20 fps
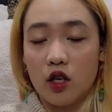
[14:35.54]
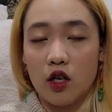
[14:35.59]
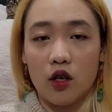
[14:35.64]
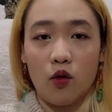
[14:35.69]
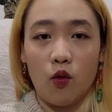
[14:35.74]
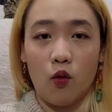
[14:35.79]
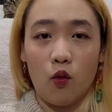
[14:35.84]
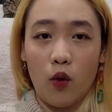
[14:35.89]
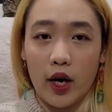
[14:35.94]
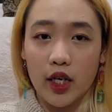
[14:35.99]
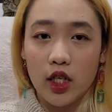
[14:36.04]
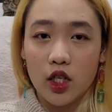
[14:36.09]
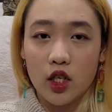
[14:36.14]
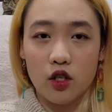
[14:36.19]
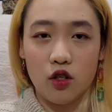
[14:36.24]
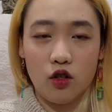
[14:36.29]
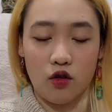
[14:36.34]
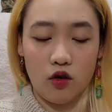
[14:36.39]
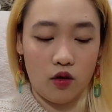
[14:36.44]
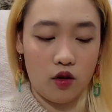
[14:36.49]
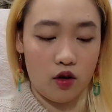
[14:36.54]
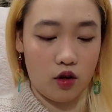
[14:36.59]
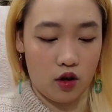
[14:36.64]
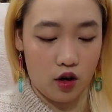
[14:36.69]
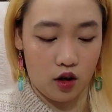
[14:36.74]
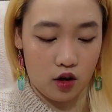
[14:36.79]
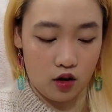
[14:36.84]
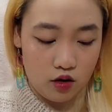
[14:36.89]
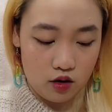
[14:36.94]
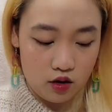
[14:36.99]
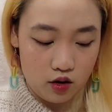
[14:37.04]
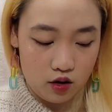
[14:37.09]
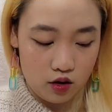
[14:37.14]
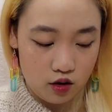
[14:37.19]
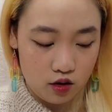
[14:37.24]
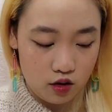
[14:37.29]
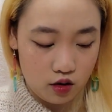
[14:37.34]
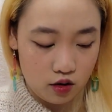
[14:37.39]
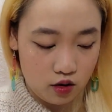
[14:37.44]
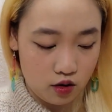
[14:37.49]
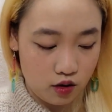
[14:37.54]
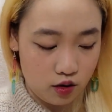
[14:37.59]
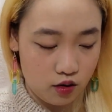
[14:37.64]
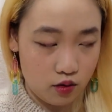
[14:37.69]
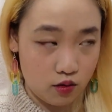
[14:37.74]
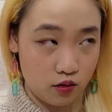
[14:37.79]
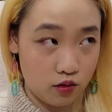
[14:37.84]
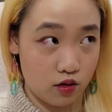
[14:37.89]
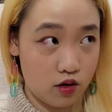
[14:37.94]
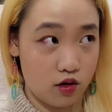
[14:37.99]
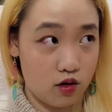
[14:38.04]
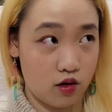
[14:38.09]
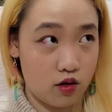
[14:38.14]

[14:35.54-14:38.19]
in white, so the color code